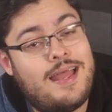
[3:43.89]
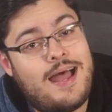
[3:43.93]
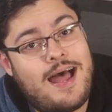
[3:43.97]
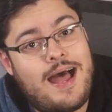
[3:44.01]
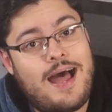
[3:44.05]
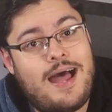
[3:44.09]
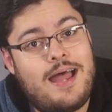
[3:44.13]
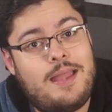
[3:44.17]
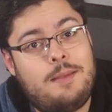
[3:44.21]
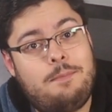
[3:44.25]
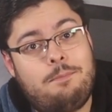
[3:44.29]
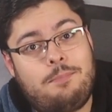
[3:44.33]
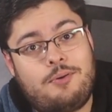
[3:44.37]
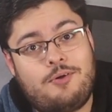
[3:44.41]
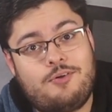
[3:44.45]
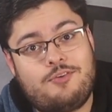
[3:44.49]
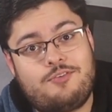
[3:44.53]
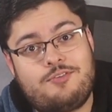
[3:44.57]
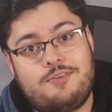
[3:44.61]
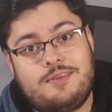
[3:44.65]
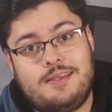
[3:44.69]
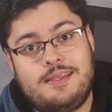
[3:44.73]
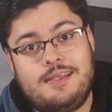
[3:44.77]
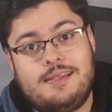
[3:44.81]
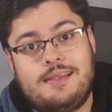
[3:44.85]
I
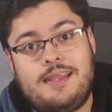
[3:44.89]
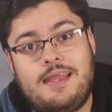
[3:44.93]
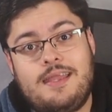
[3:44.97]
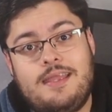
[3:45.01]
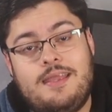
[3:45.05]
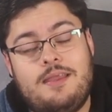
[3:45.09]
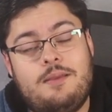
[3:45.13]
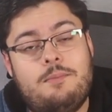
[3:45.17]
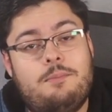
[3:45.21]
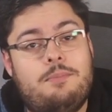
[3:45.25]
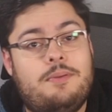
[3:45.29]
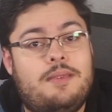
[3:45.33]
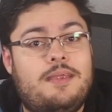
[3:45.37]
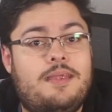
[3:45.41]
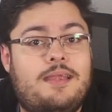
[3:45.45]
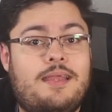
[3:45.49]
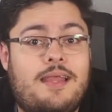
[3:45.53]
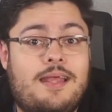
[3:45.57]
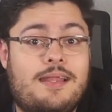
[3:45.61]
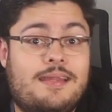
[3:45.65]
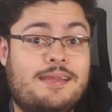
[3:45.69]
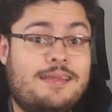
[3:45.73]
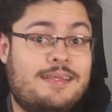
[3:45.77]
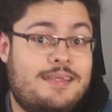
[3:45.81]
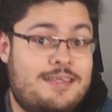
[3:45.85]
personally like it being
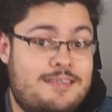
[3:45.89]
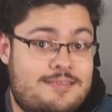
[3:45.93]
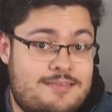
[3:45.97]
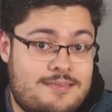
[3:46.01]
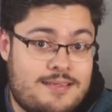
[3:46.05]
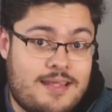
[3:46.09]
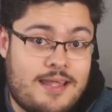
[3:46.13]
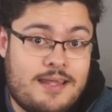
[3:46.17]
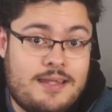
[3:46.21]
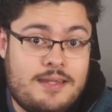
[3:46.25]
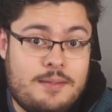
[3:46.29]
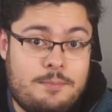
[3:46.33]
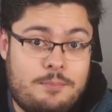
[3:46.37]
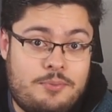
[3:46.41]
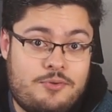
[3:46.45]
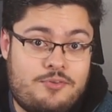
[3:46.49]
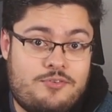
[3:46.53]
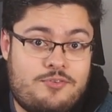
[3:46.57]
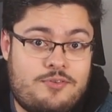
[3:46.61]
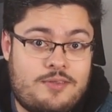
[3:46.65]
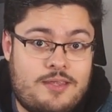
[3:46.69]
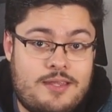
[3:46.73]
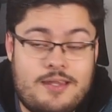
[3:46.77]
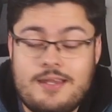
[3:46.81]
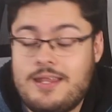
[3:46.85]
at least
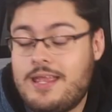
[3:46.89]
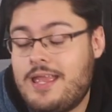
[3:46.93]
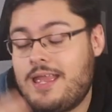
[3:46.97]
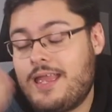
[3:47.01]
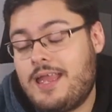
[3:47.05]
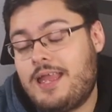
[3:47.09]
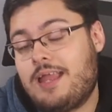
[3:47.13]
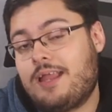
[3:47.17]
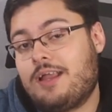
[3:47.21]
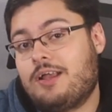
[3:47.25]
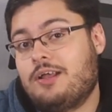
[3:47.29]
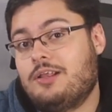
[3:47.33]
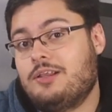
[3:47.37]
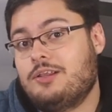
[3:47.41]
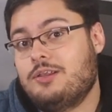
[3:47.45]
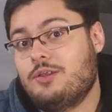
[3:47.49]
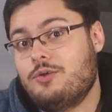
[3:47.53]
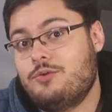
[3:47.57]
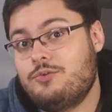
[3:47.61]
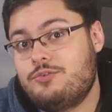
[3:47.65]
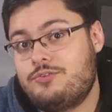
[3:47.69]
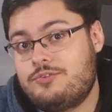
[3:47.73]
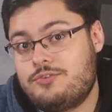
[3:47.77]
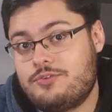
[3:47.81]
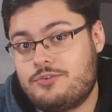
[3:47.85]
90% and
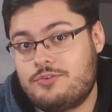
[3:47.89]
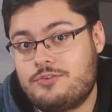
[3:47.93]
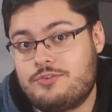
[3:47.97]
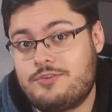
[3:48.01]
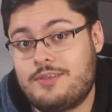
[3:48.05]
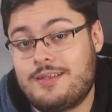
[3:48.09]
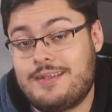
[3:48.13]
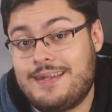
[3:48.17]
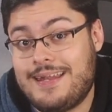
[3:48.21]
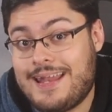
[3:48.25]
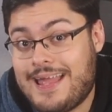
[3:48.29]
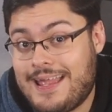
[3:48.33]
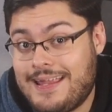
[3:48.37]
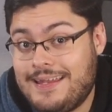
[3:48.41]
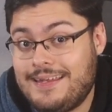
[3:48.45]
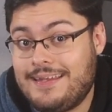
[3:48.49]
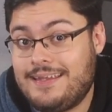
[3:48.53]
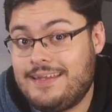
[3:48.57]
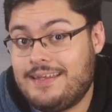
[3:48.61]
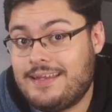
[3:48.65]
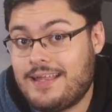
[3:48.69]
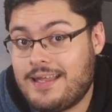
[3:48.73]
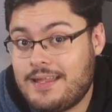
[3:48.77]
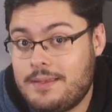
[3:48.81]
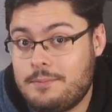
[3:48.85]
closer to
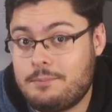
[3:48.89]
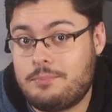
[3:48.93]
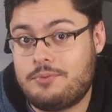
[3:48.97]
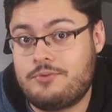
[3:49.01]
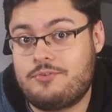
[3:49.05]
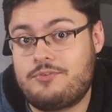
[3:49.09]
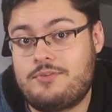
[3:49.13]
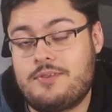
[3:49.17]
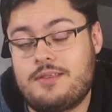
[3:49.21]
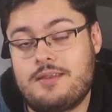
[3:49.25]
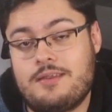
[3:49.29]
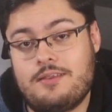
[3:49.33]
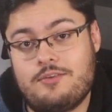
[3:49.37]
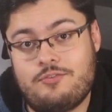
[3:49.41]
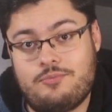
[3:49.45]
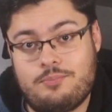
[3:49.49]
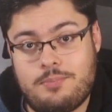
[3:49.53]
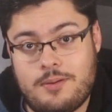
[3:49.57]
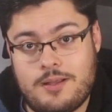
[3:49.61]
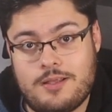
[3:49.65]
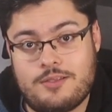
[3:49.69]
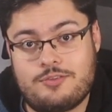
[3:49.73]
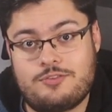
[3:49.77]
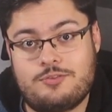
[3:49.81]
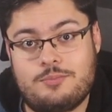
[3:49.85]
99% if
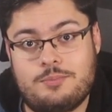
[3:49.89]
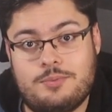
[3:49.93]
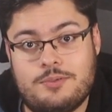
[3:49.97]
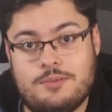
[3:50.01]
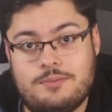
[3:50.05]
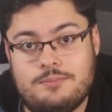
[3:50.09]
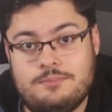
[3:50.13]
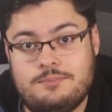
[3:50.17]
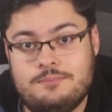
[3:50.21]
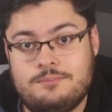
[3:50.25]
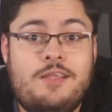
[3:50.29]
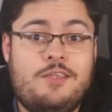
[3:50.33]
possible.